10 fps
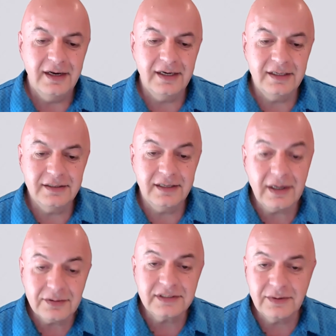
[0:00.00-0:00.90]
And
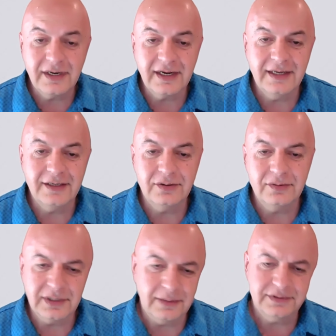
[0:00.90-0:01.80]
I'll see what I can
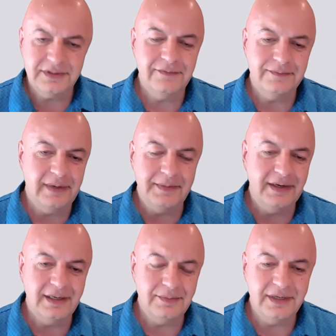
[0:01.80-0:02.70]
do. Some stuff I
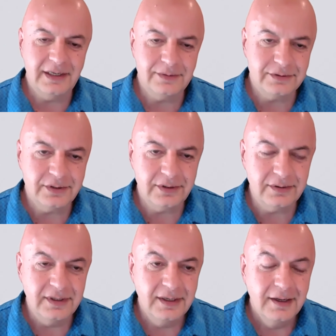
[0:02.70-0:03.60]
might not be able to do.